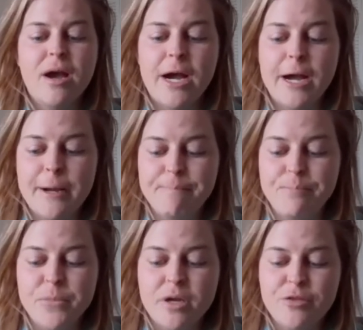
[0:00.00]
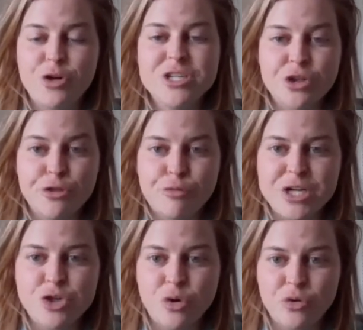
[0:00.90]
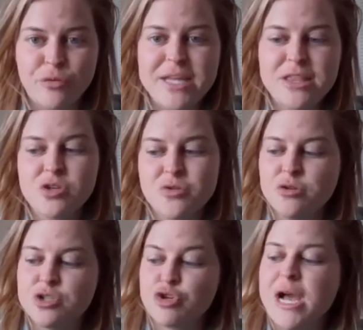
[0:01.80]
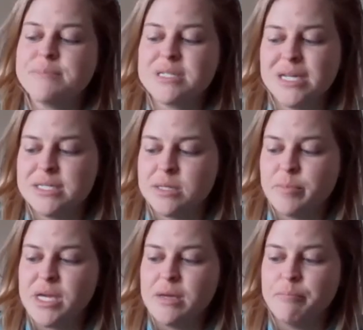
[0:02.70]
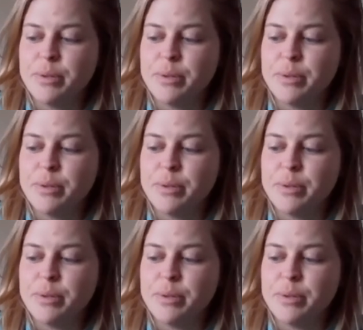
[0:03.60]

um, there is a threshold right so those traps need to be